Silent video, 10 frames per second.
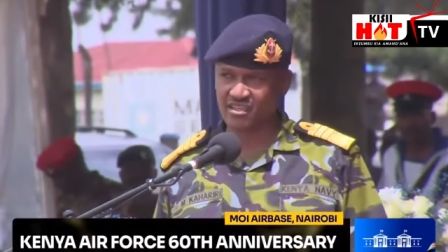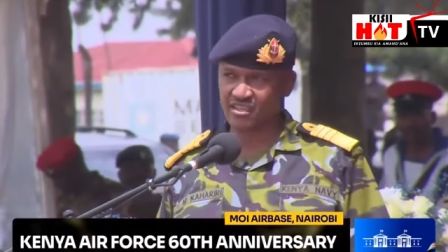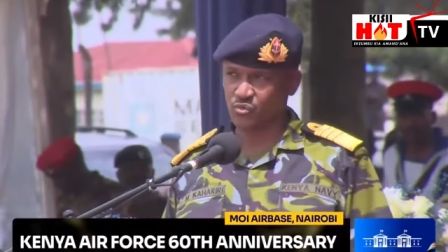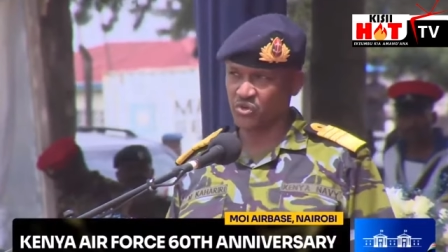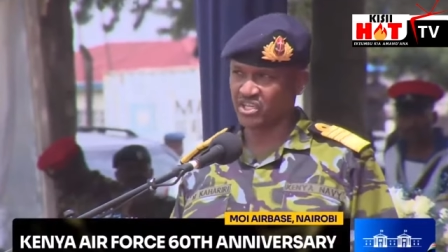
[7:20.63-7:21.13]

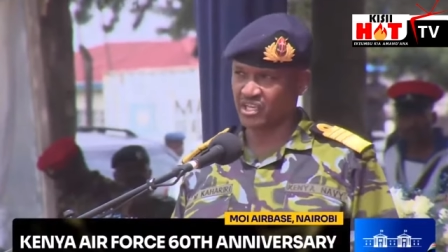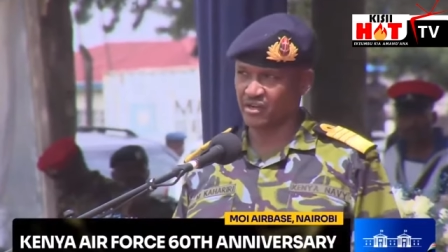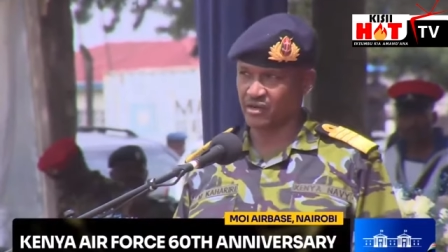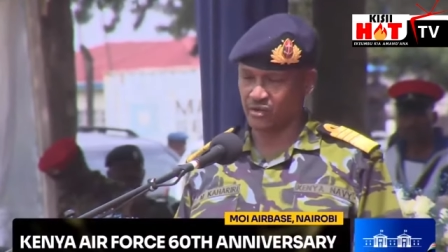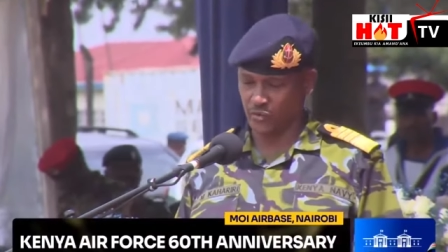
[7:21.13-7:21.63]
we, shall,
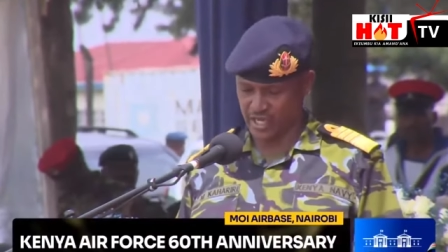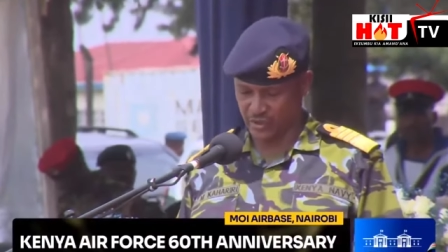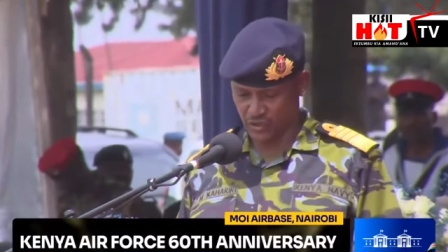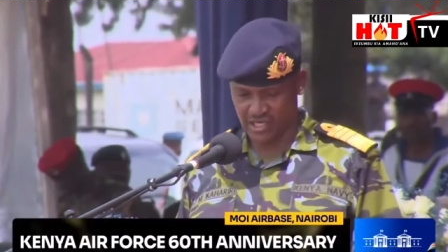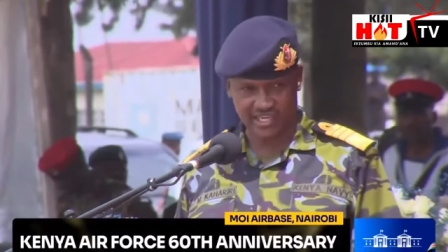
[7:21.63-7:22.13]
we are
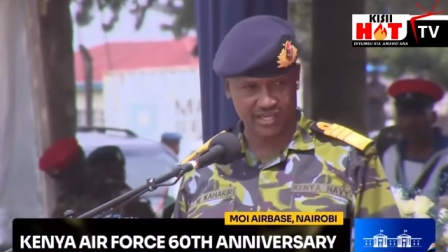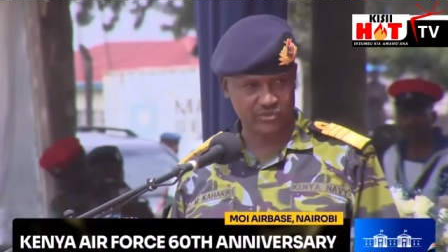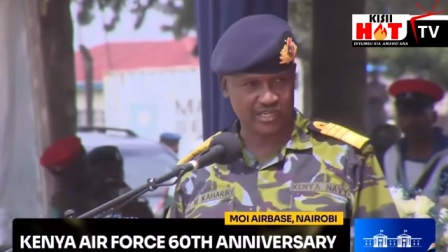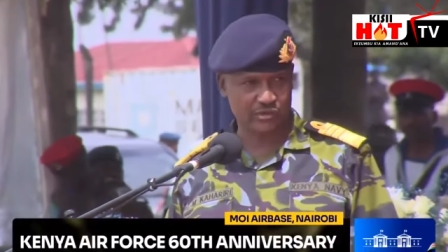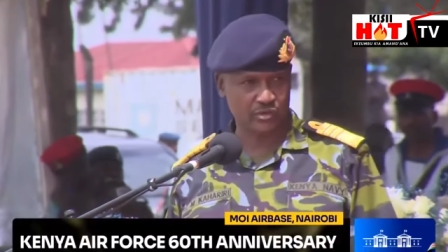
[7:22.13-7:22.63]
rolling out
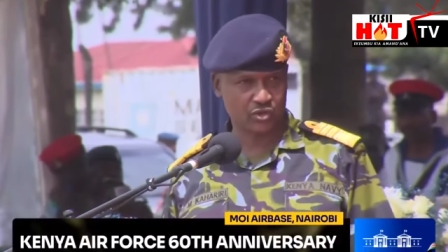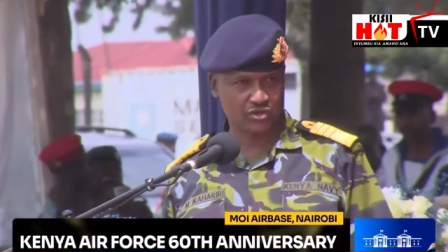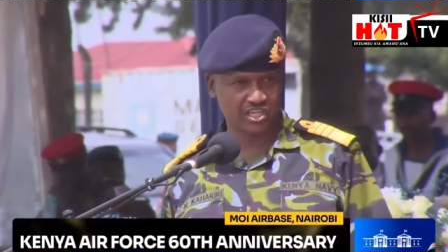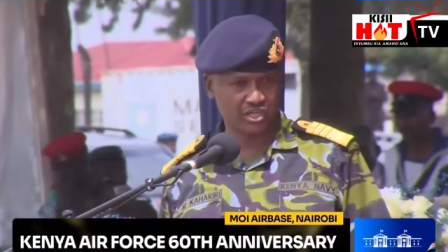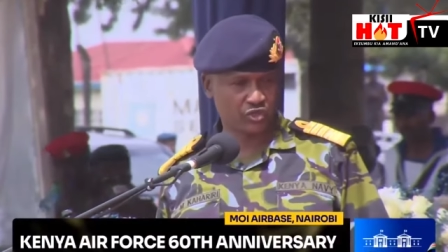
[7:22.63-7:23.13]
and will
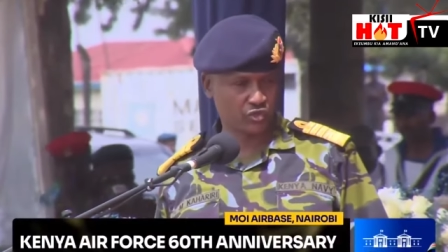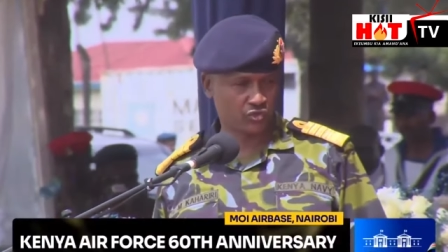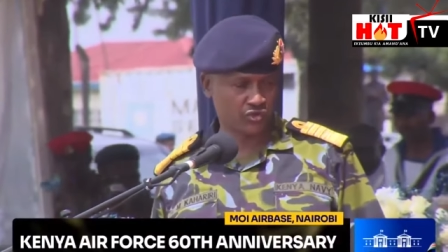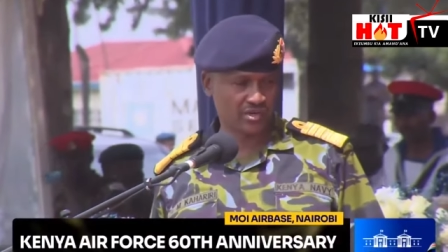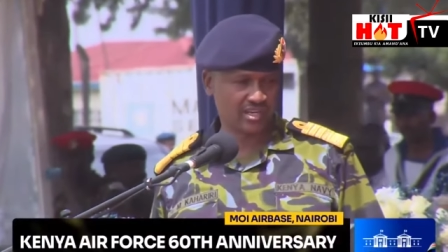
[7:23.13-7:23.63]
continue to
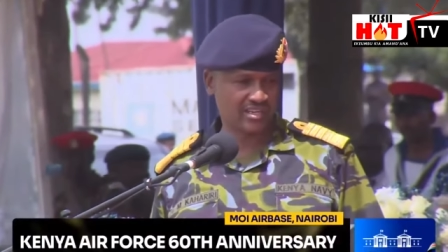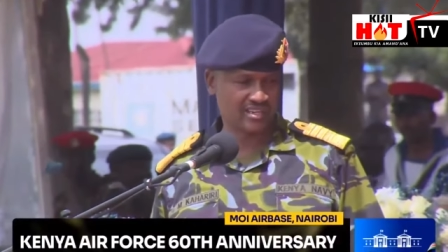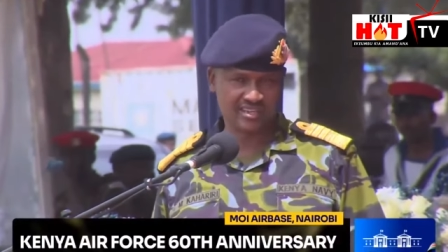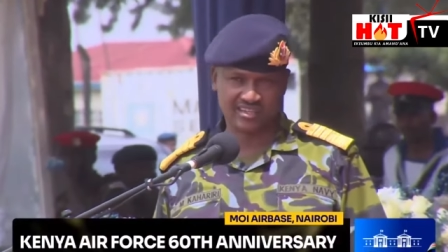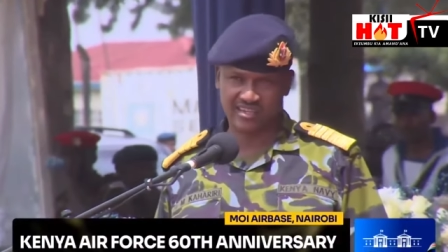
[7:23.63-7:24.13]
roll
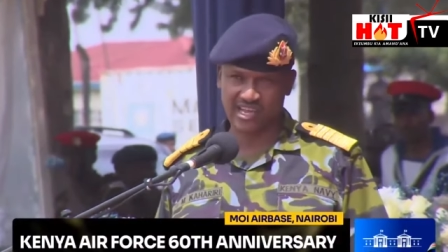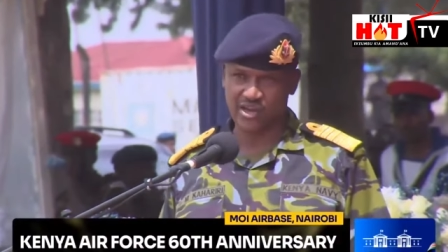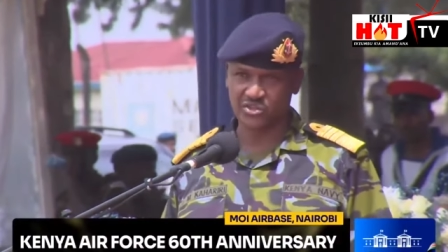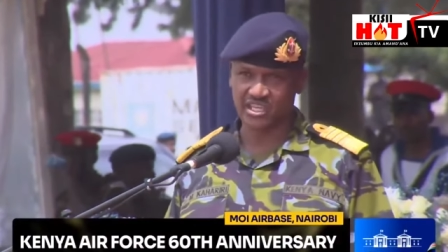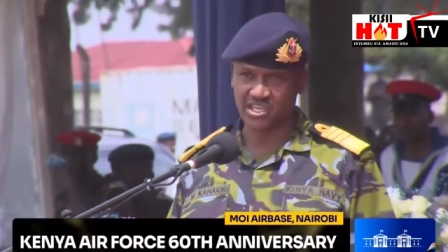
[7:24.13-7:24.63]

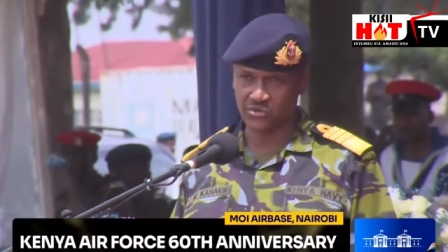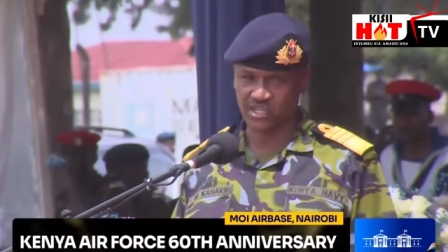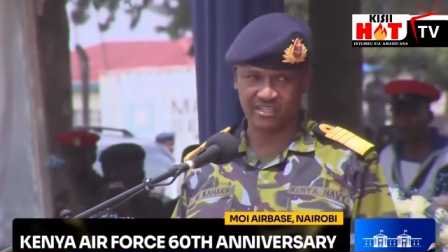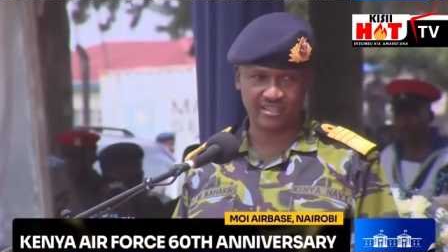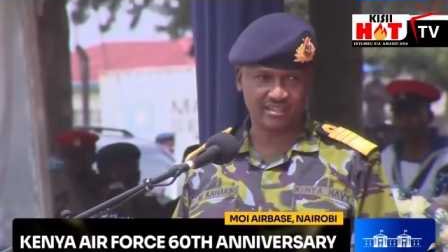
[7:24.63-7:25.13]
housing
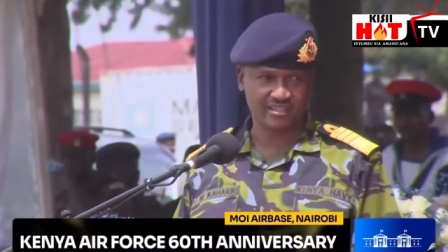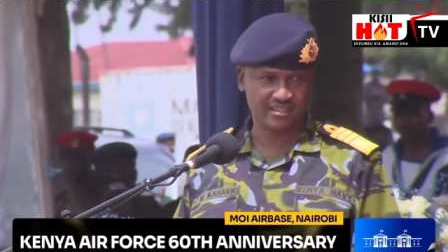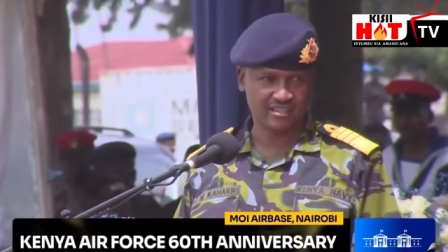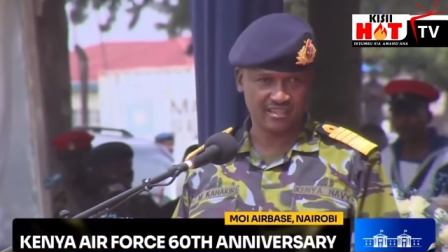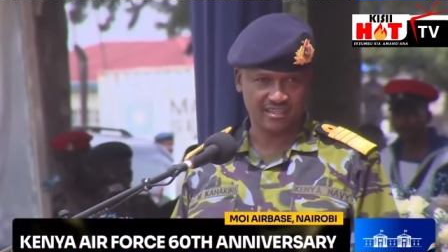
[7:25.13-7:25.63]
units
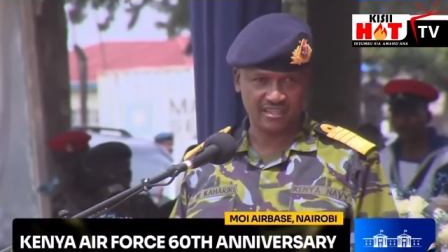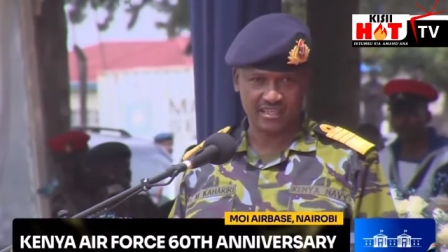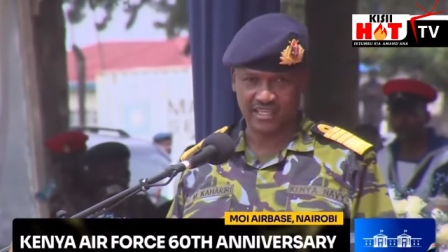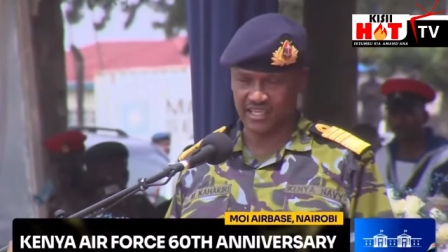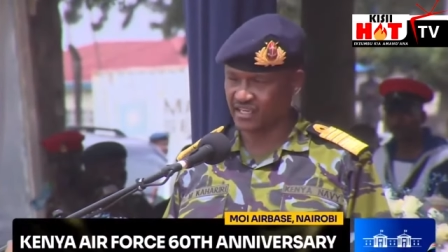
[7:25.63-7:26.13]

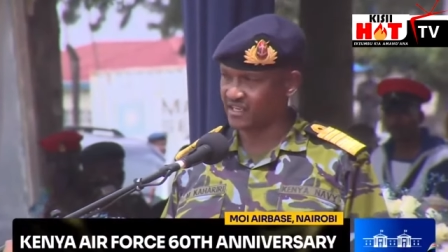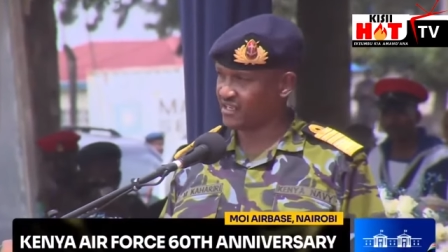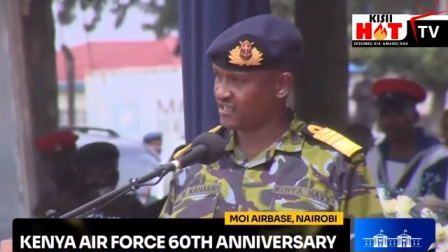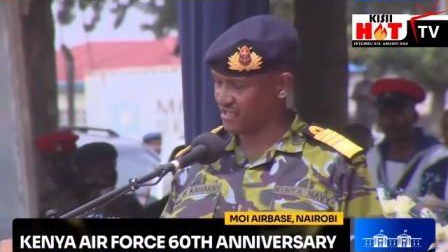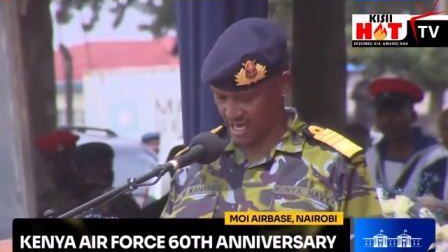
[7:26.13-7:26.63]
in
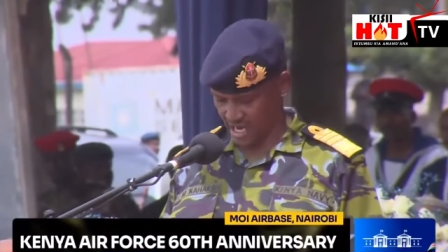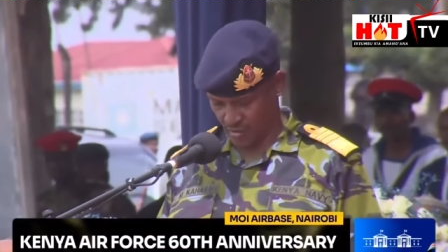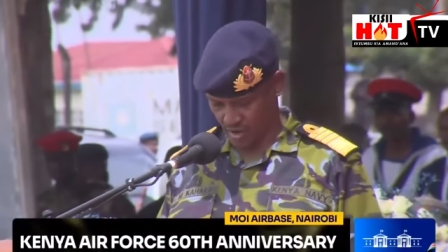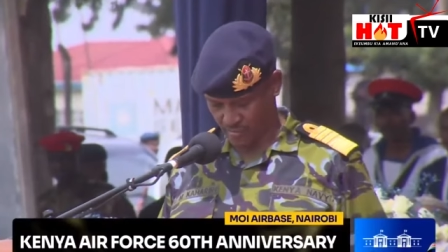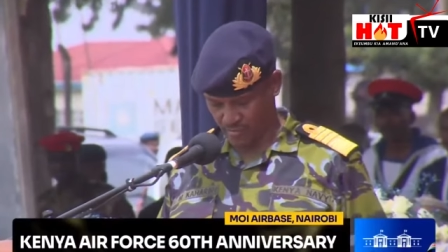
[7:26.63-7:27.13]

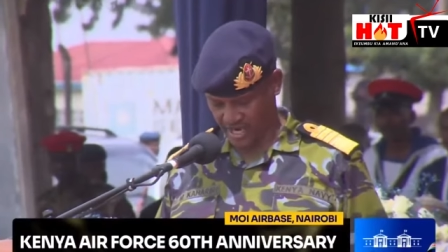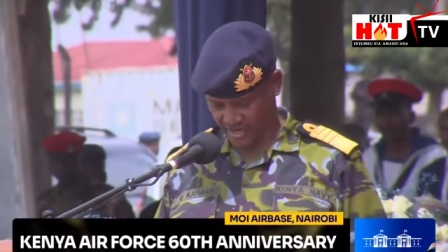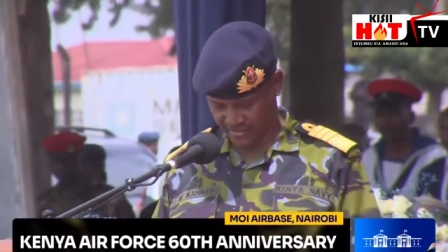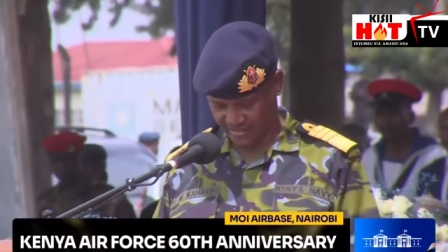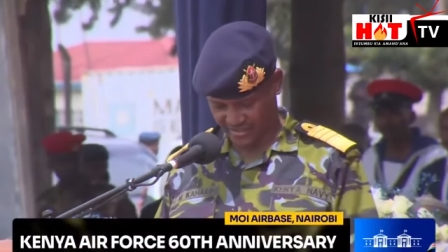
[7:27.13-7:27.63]
our
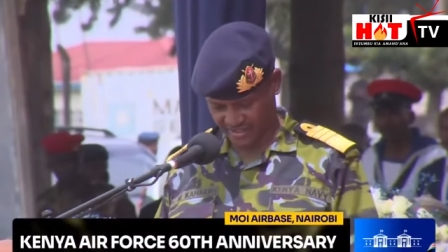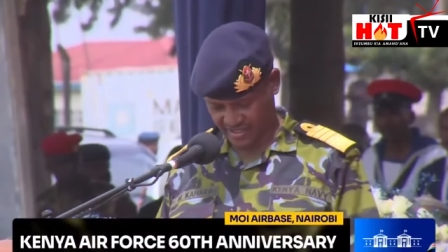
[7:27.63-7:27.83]
barracks.